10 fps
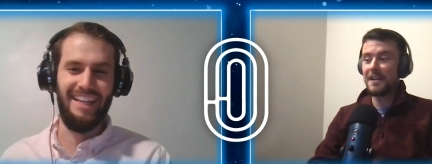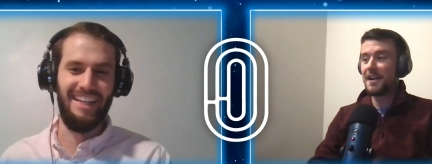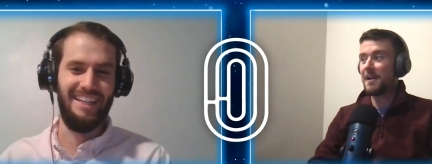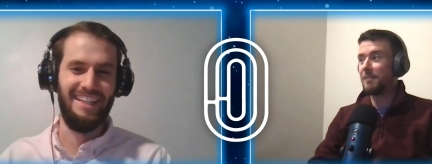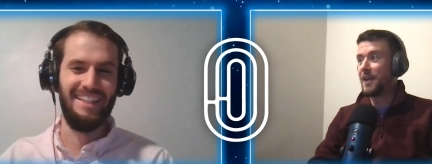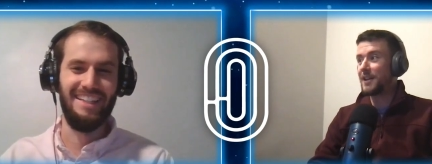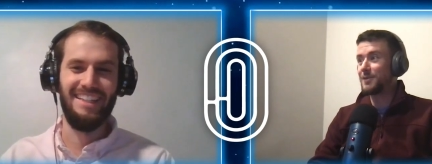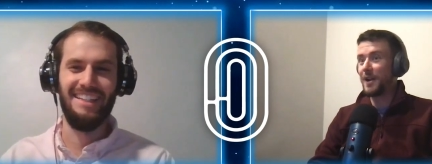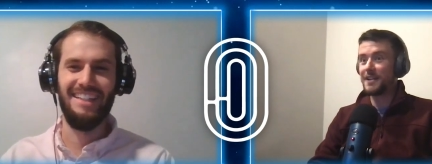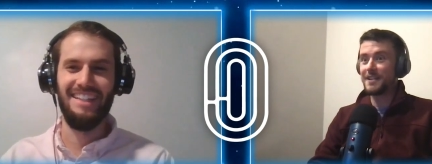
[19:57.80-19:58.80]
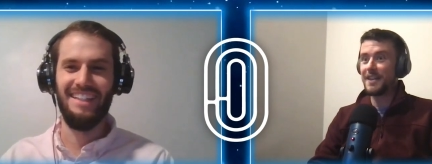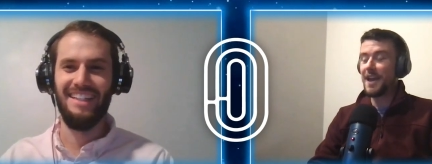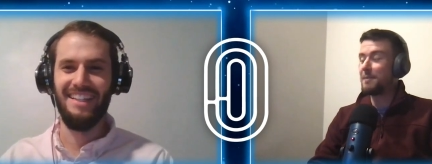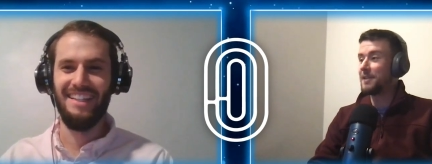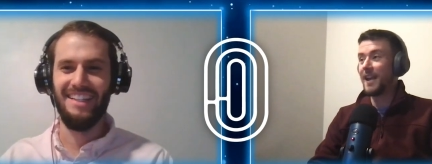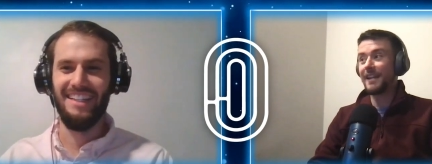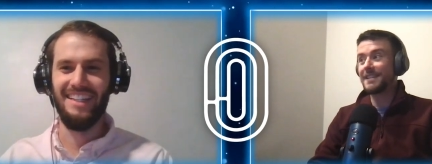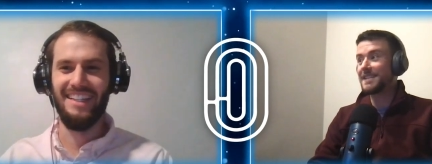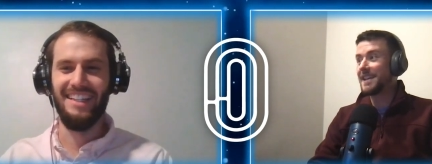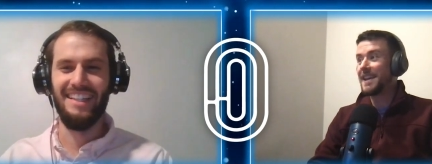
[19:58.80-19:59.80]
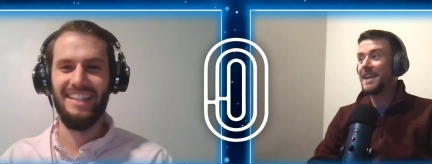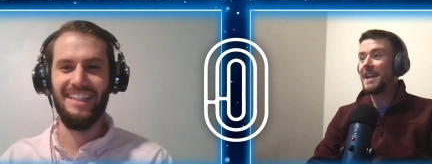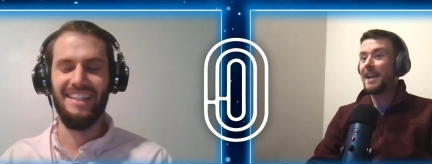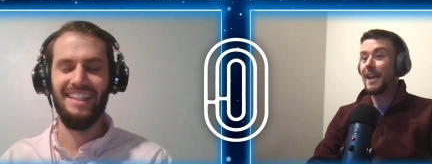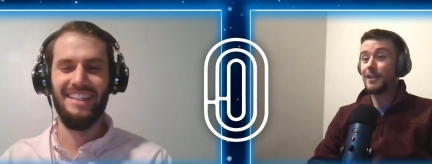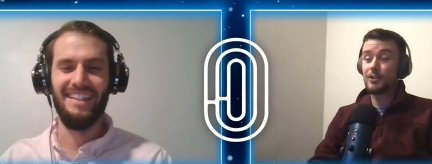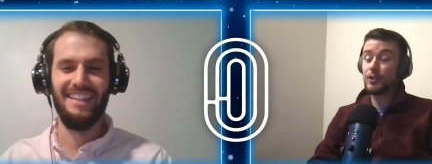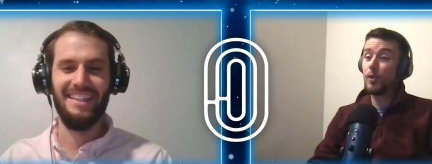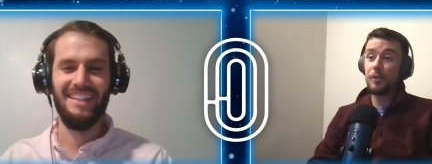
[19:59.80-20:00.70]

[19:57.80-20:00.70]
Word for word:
Speaker 1: uh, that's why I say that. I mean, that's it's so